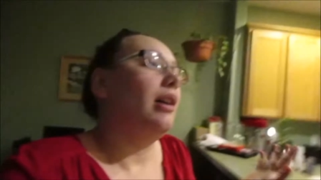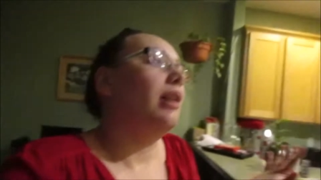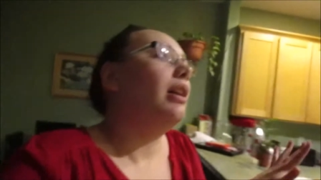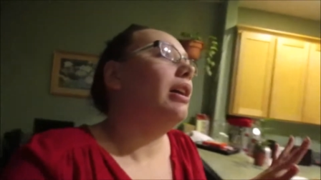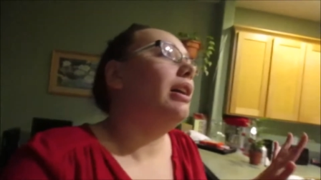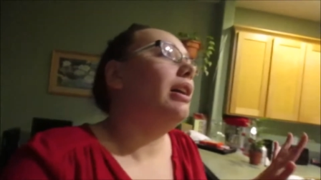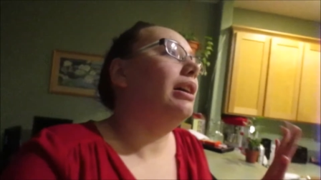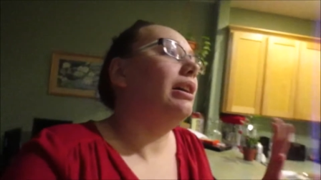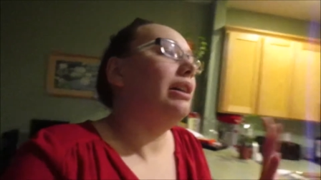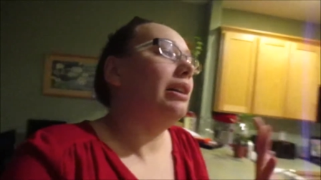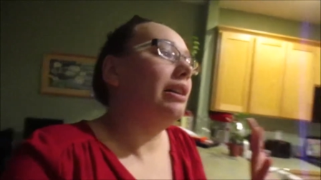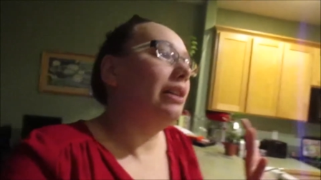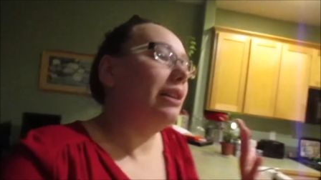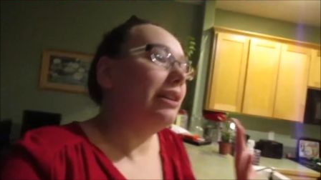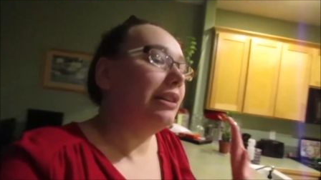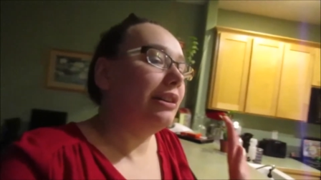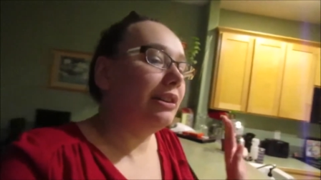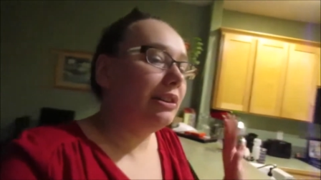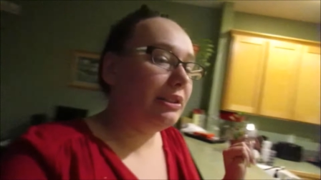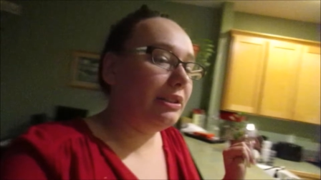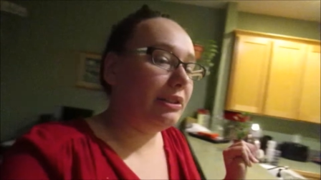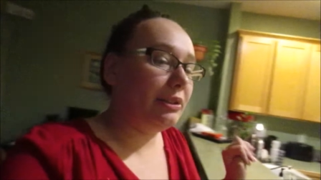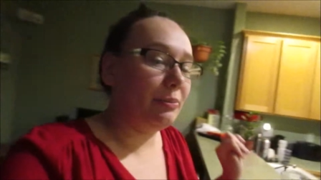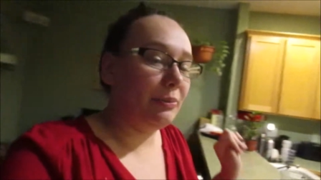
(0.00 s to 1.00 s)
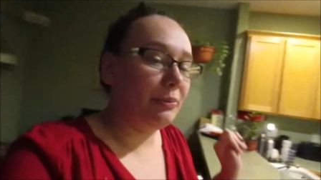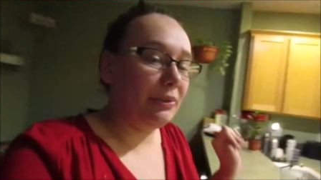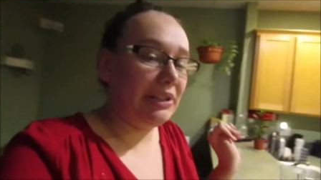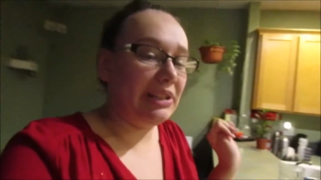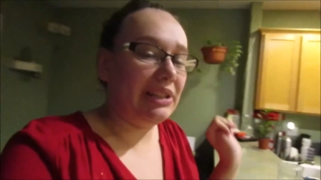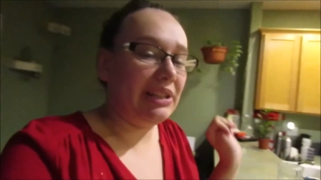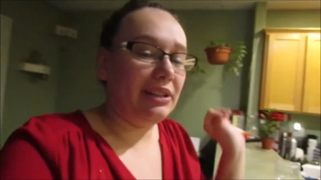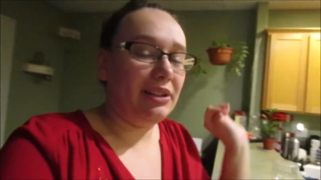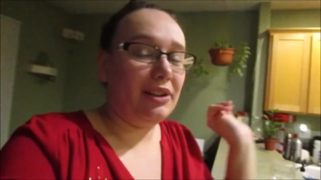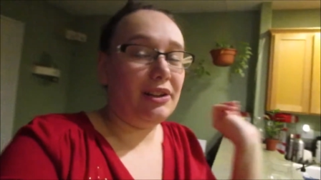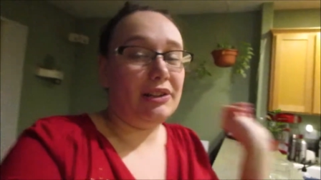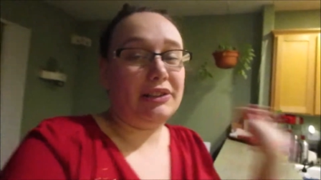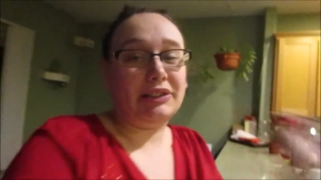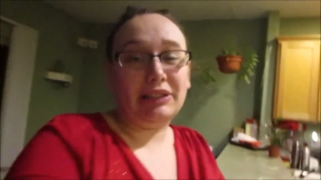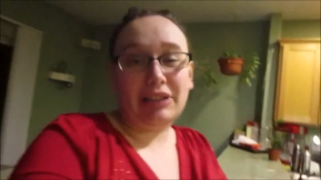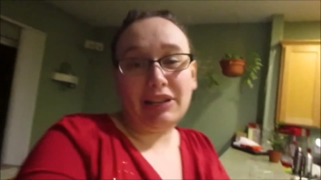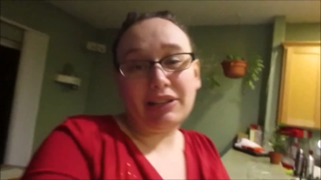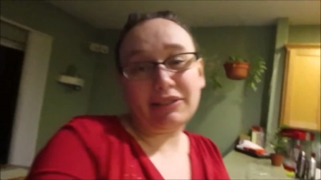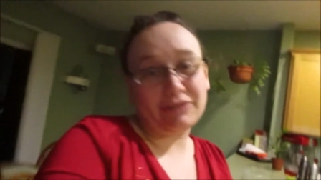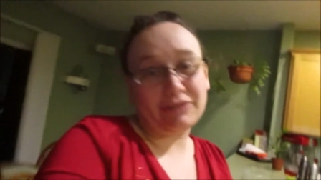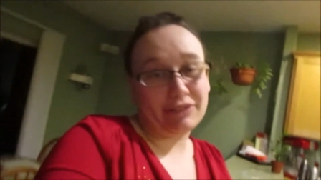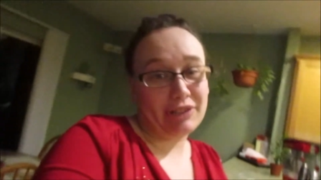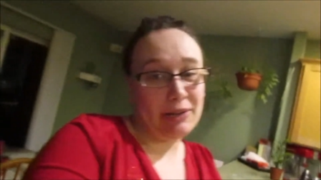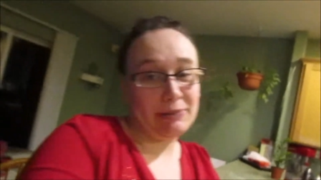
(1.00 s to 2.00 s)
Uh, we did a lot
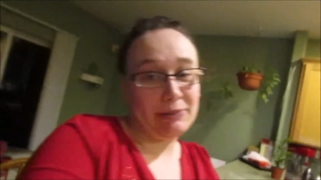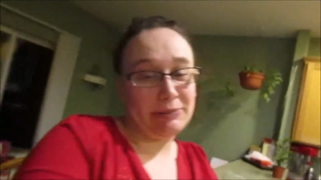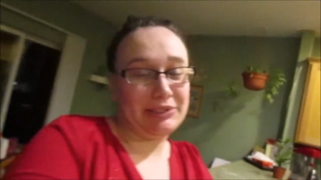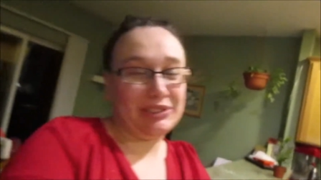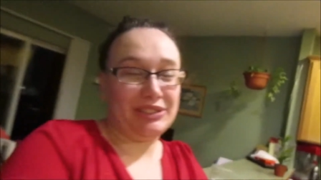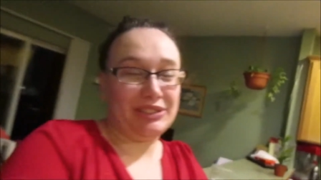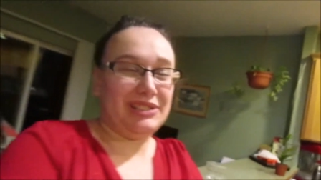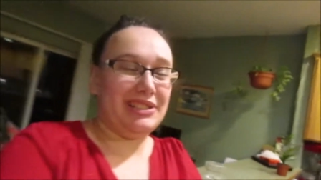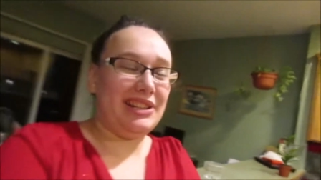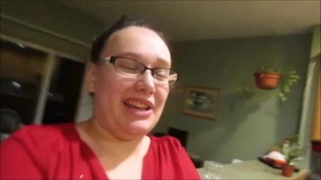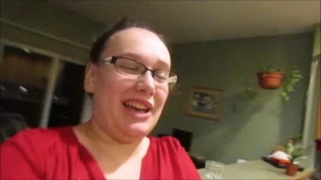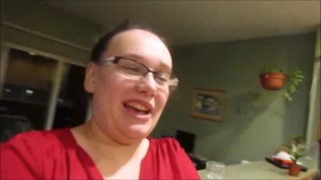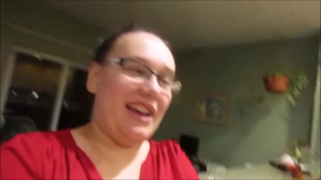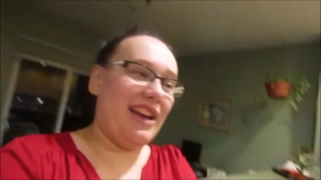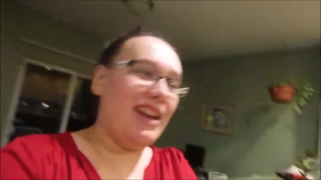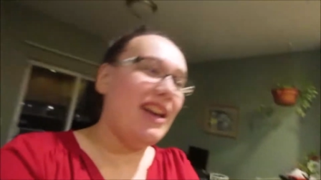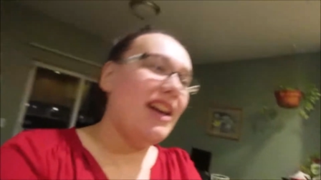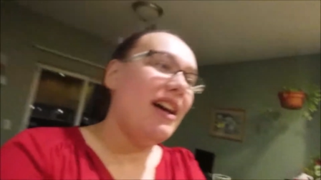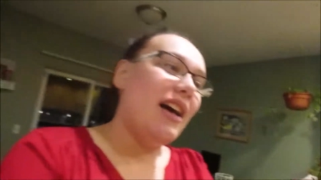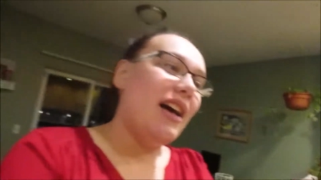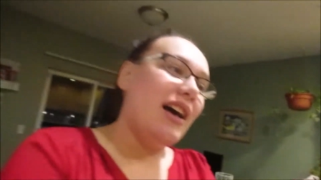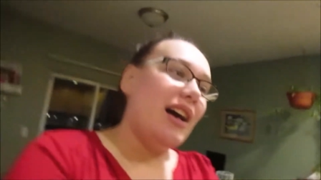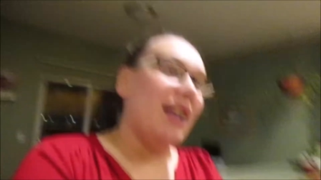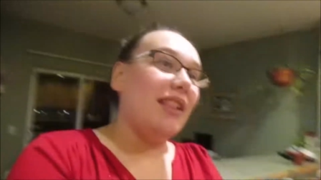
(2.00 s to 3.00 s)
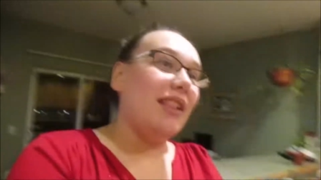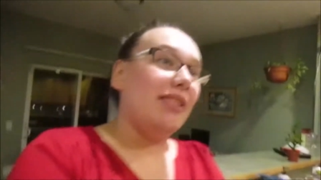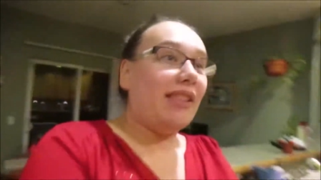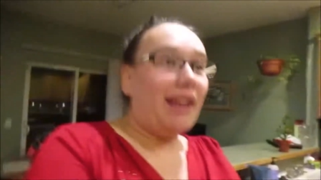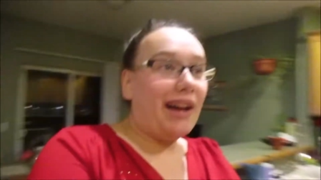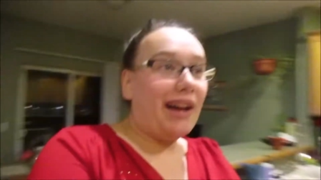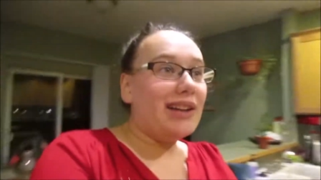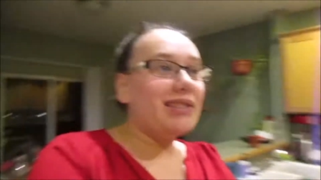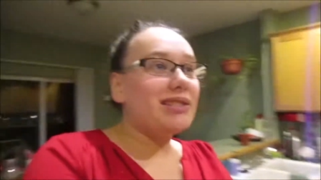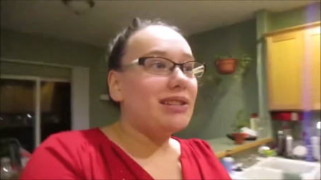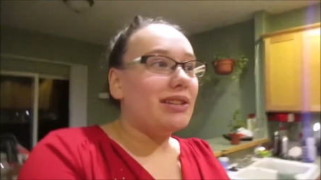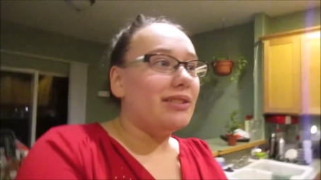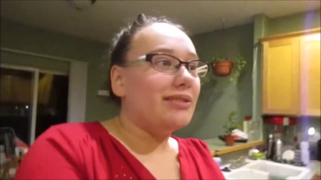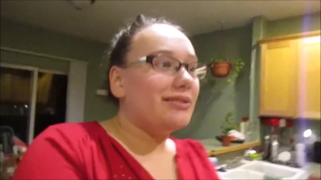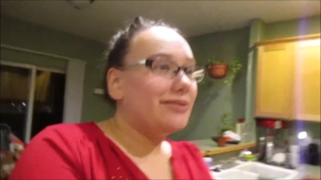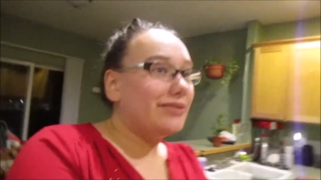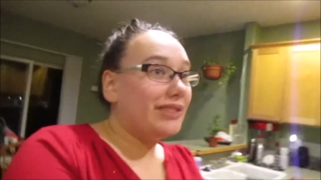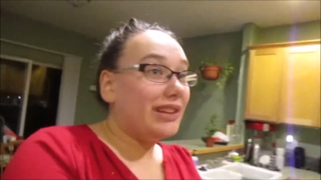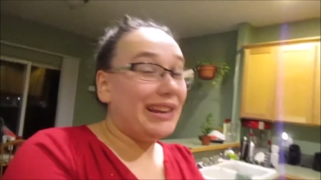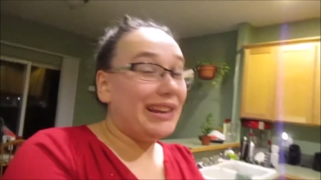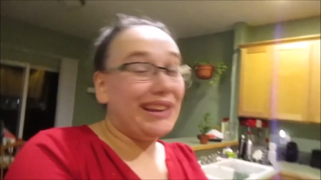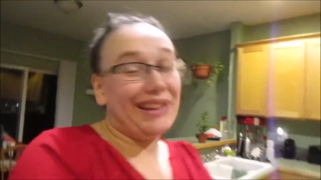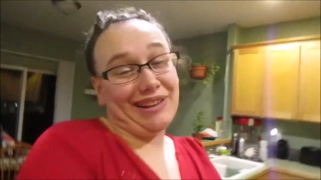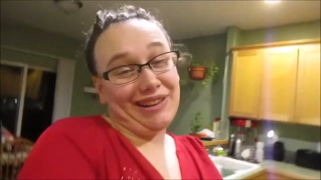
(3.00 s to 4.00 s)
of shopping today, a lot of
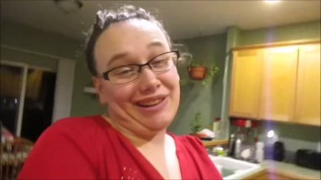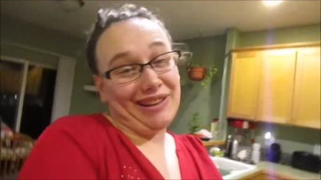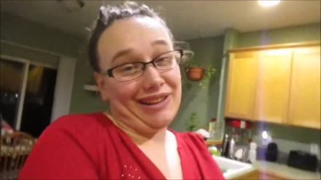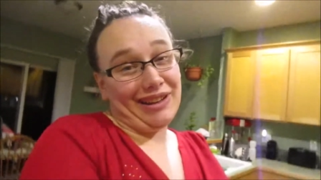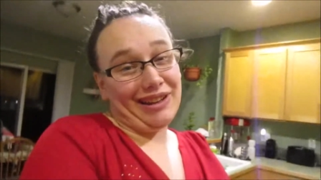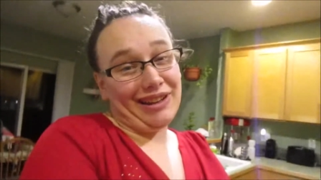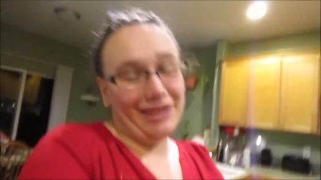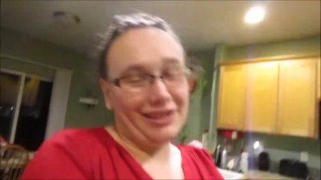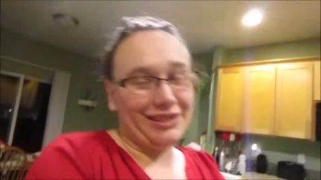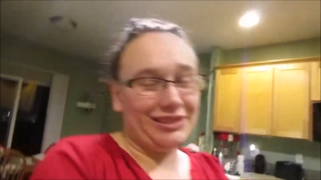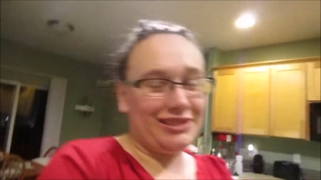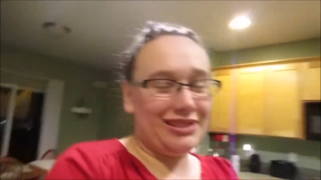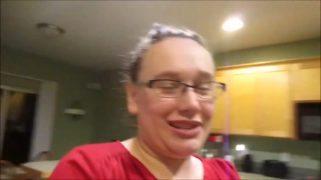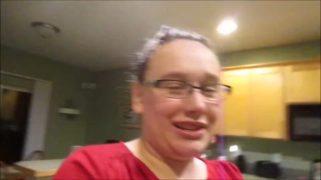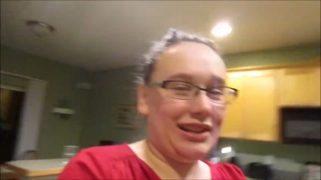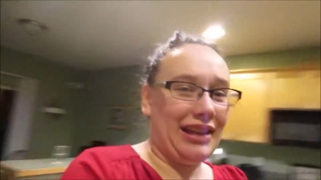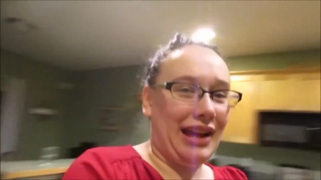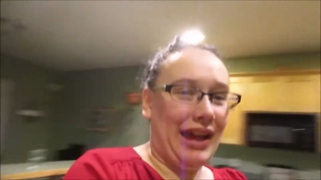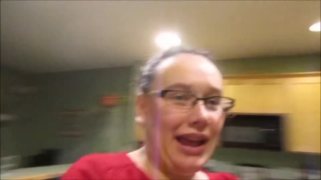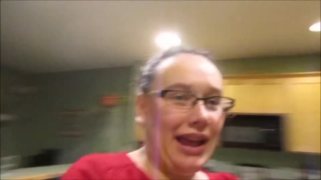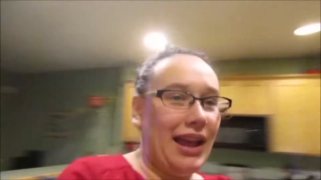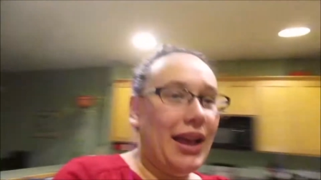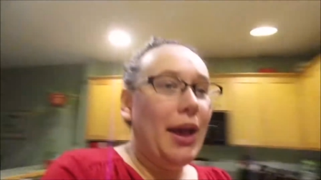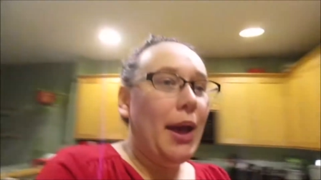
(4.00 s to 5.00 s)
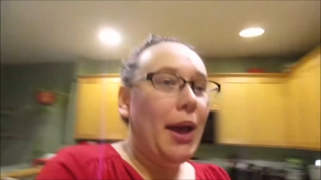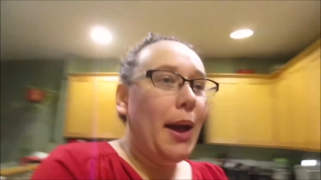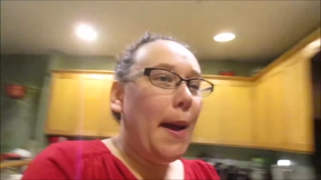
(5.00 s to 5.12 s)
eating today.